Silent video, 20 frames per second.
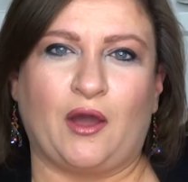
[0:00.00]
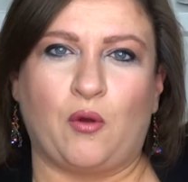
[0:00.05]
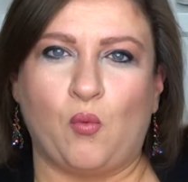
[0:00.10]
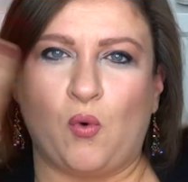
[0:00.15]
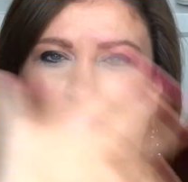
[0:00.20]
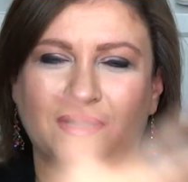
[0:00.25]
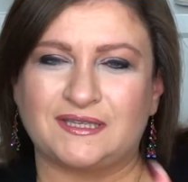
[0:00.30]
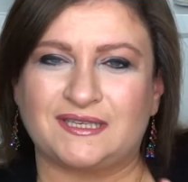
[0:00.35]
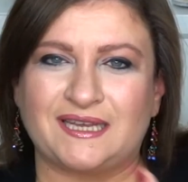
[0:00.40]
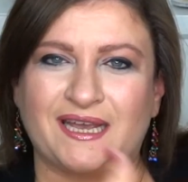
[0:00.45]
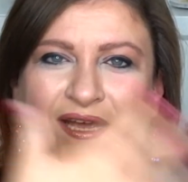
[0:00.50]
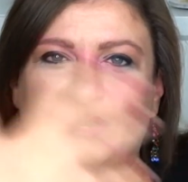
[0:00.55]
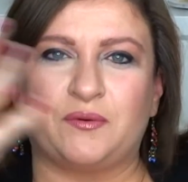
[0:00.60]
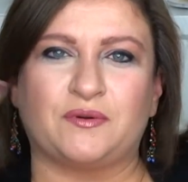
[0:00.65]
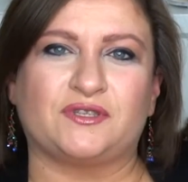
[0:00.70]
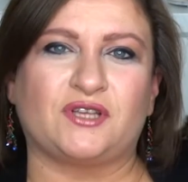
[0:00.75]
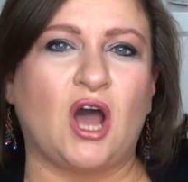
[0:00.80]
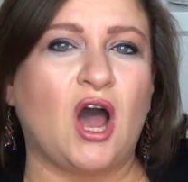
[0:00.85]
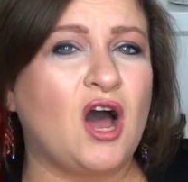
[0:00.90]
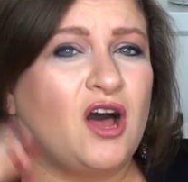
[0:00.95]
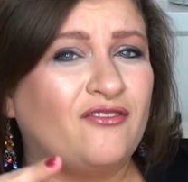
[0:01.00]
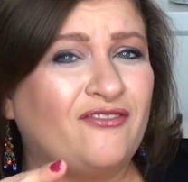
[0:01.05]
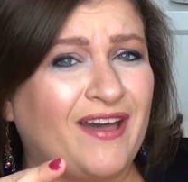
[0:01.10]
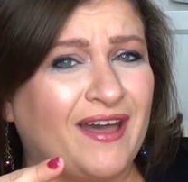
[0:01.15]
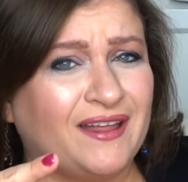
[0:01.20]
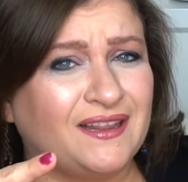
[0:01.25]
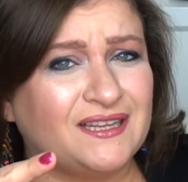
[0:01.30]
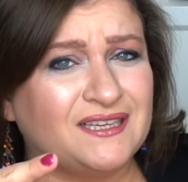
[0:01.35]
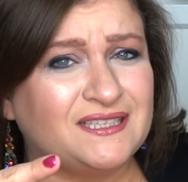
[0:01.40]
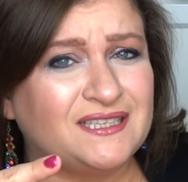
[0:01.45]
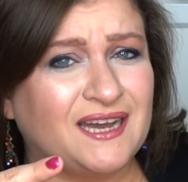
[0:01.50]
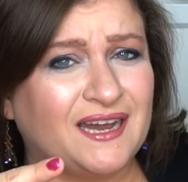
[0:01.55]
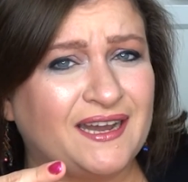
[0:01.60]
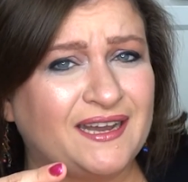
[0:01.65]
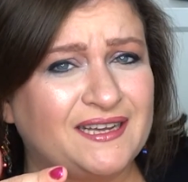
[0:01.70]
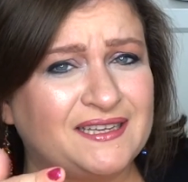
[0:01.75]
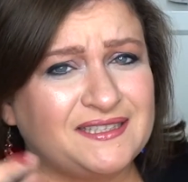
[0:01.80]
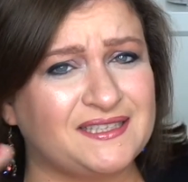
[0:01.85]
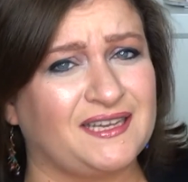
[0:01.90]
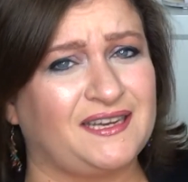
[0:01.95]
on one side it was all
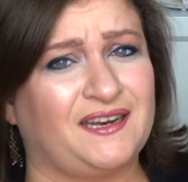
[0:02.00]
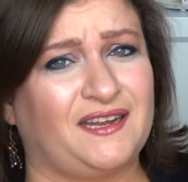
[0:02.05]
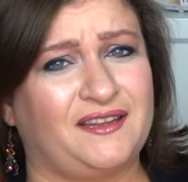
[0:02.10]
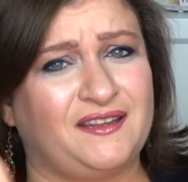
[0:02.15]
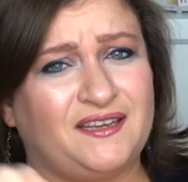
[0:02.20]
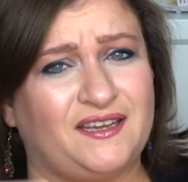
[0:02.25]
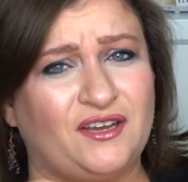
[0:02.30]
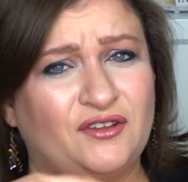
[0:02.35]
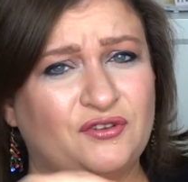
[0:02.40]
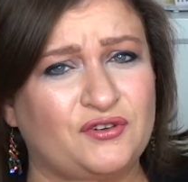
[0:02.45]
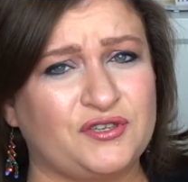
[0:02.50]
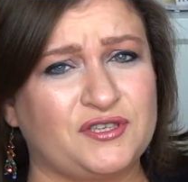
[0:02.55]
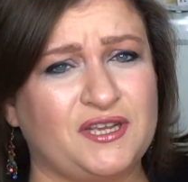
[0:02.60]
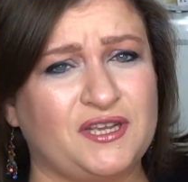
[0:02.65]
Valentine's and on the other